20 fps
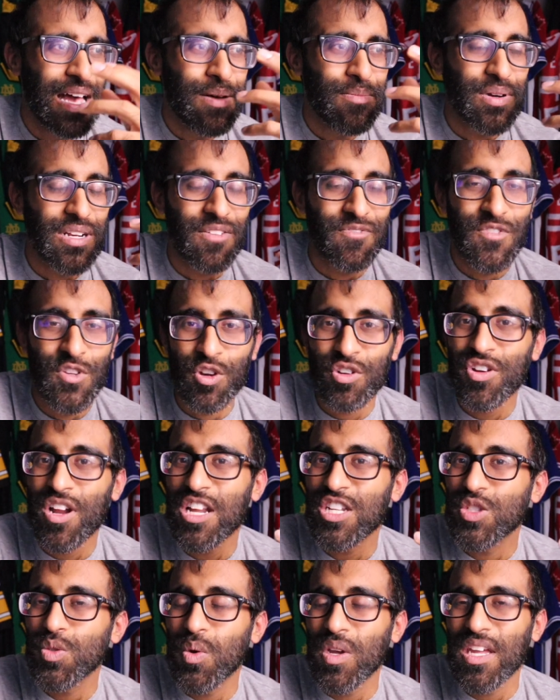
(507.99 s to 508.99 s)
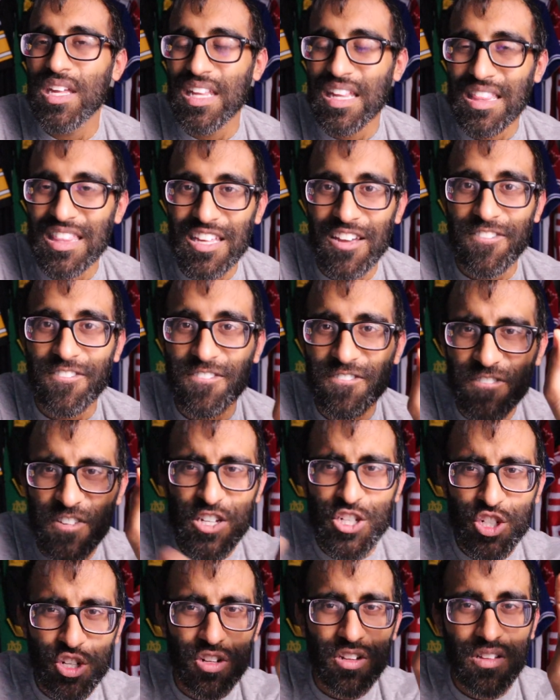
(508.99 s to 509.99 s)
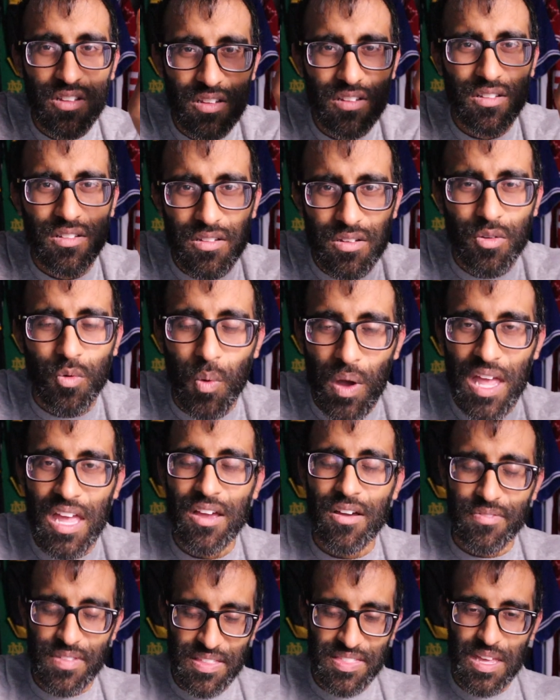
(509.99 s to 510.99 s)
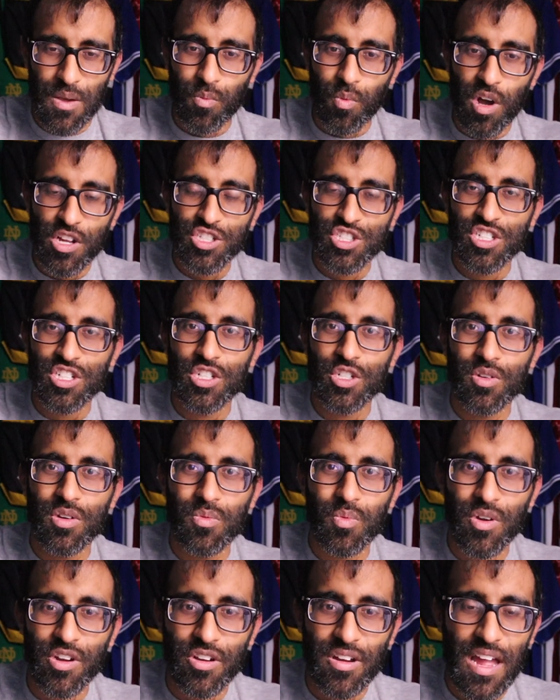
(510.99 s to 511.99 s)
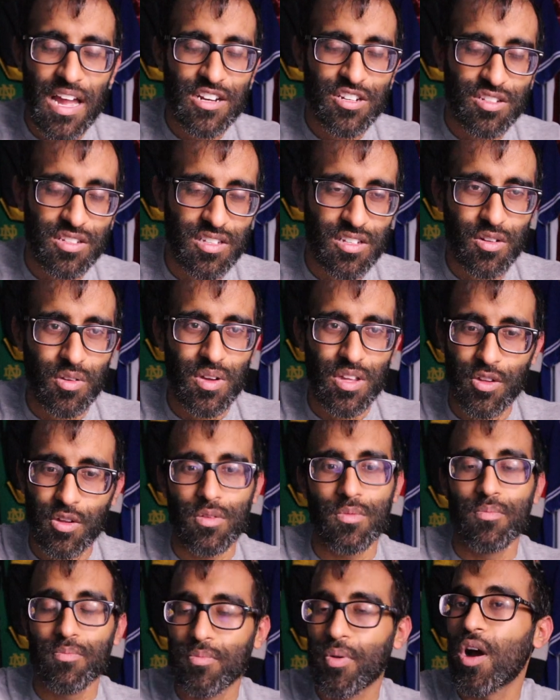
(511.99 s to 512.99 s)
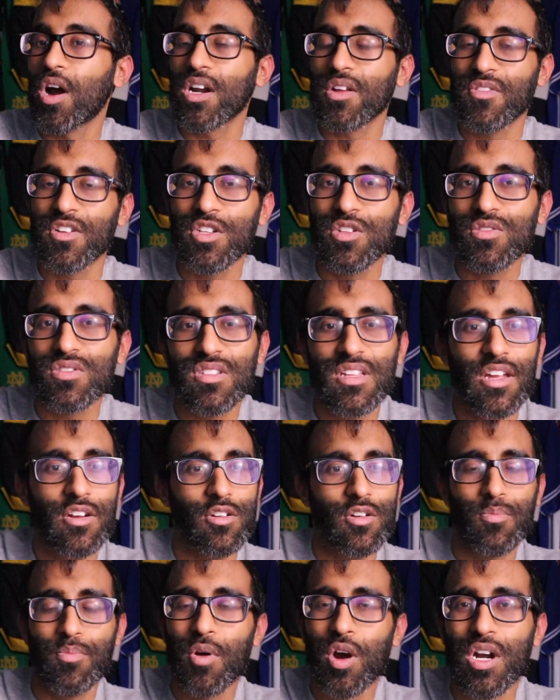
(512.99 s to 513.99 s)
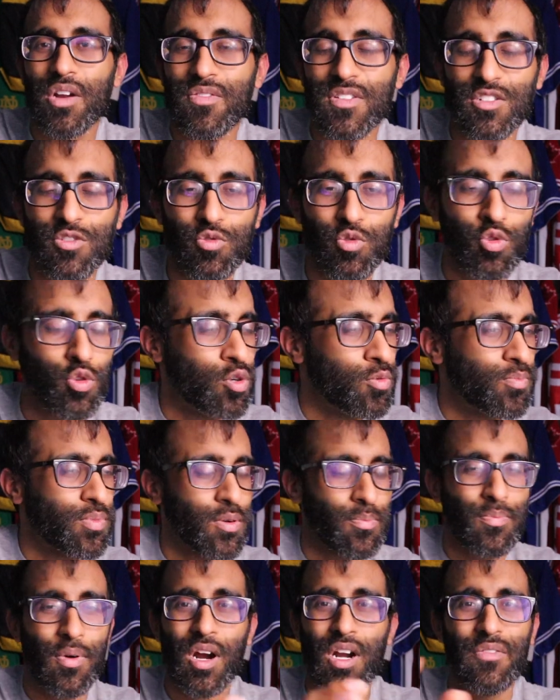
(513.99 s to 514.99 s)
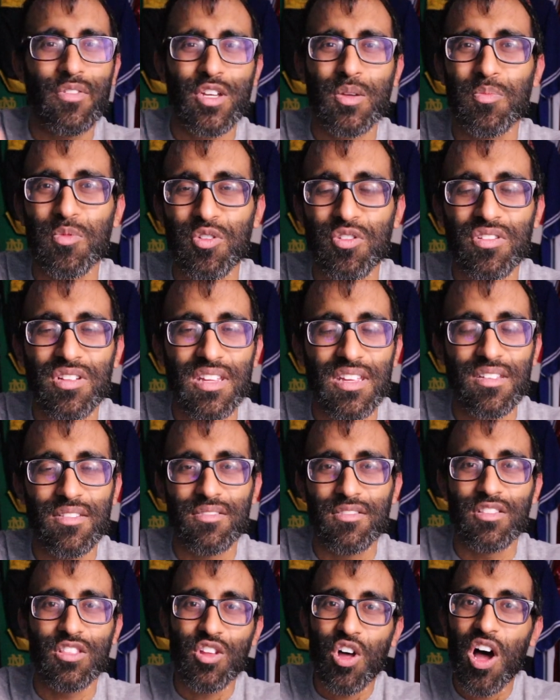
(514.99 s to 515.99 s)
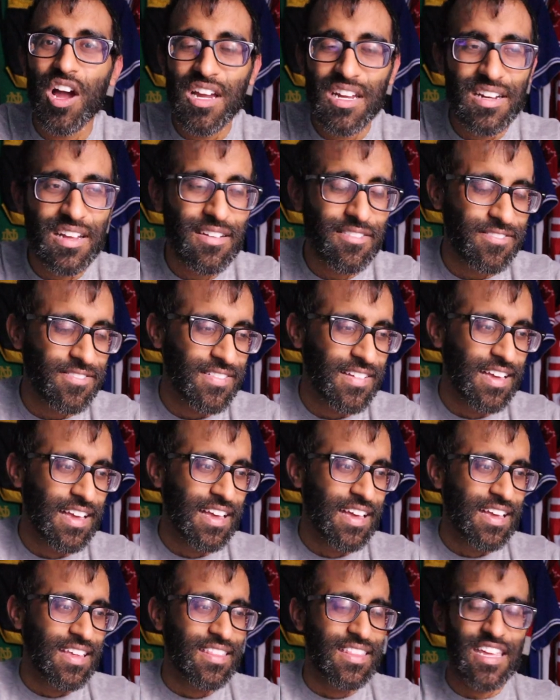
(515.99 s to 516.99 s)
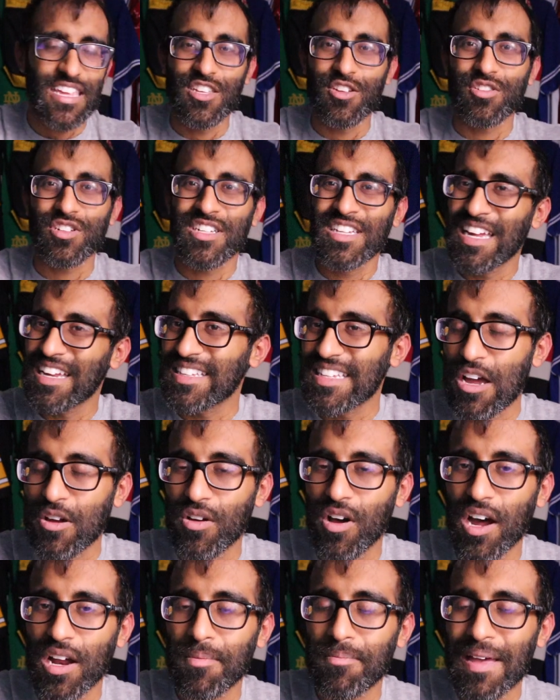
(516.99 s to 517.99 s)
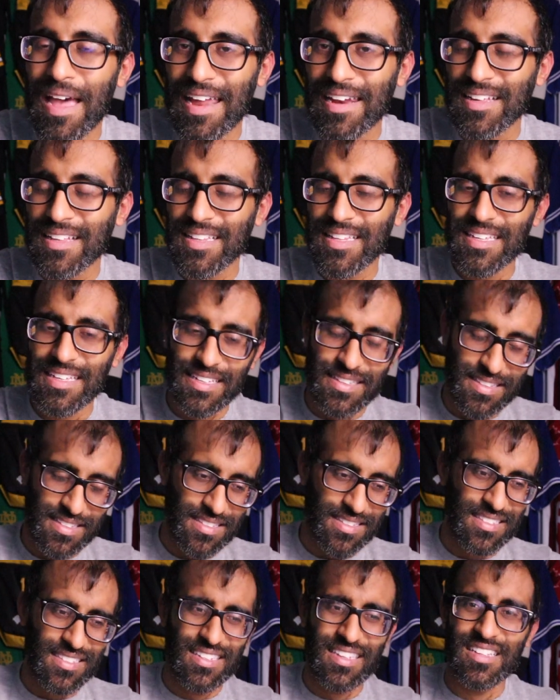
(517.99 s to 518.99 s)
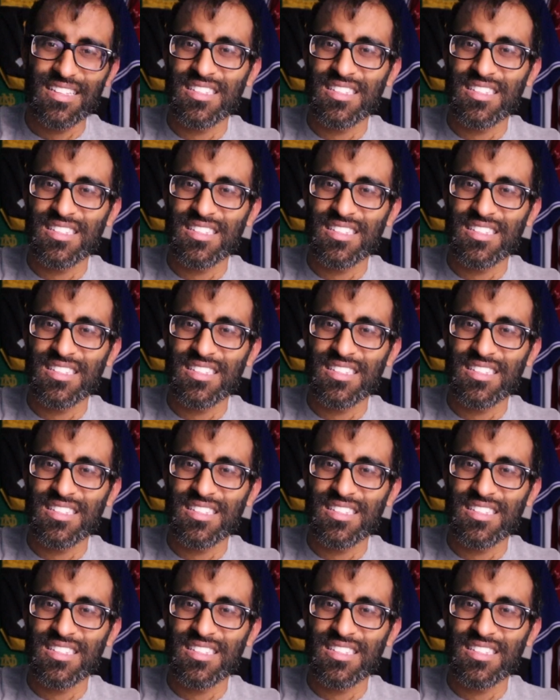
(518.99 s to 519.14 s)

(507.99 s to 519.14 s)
But if you're not doing it in the official way that they want you to do it, where you're actually, you know, either part of a newsletter or part of a group or part of a community long enough, that you're kicked out automatically, it's